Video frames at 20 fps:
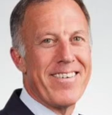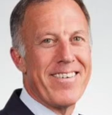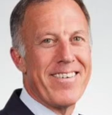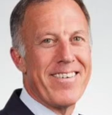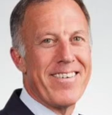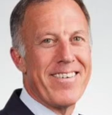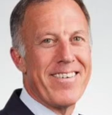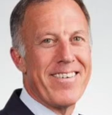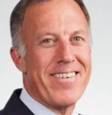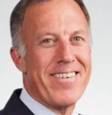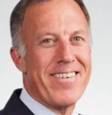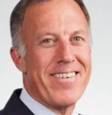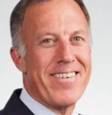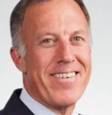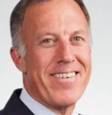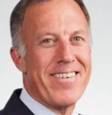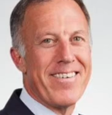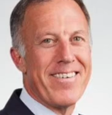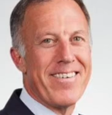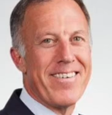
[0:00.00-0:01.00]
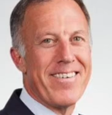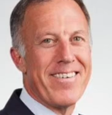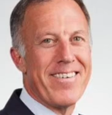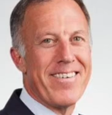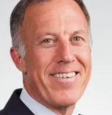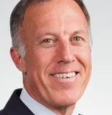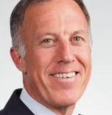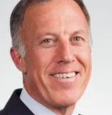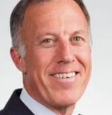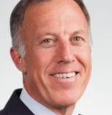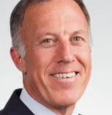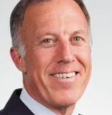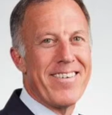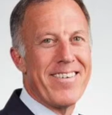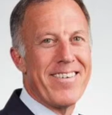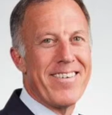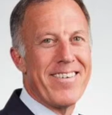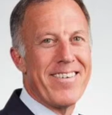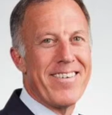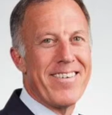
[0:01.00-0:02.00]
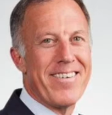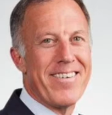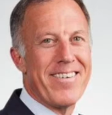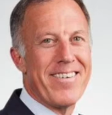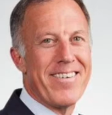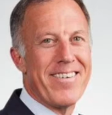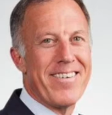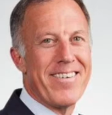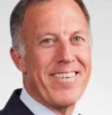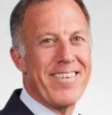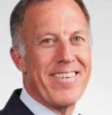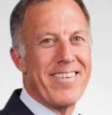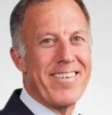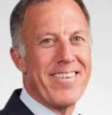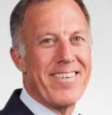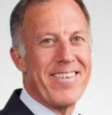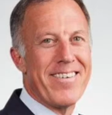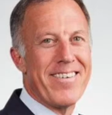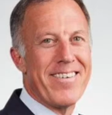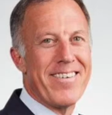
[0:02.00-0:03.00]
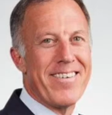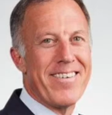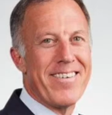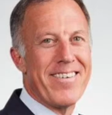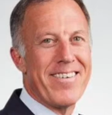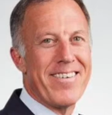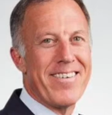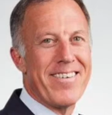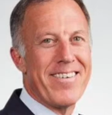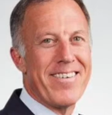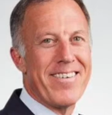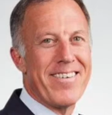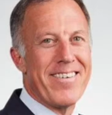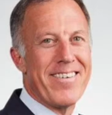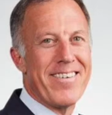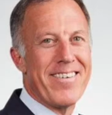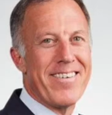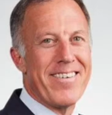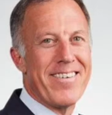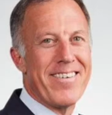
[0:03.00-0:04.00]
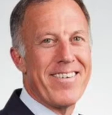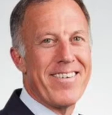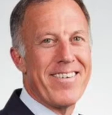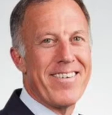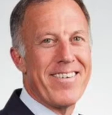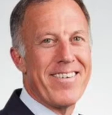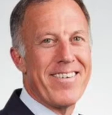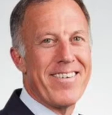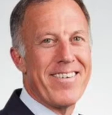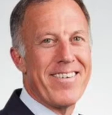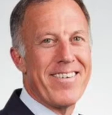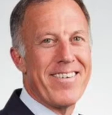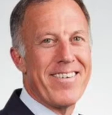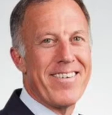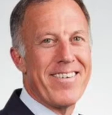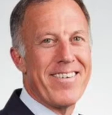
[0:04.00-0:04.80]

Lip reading: This is a still picture; no speech is visible.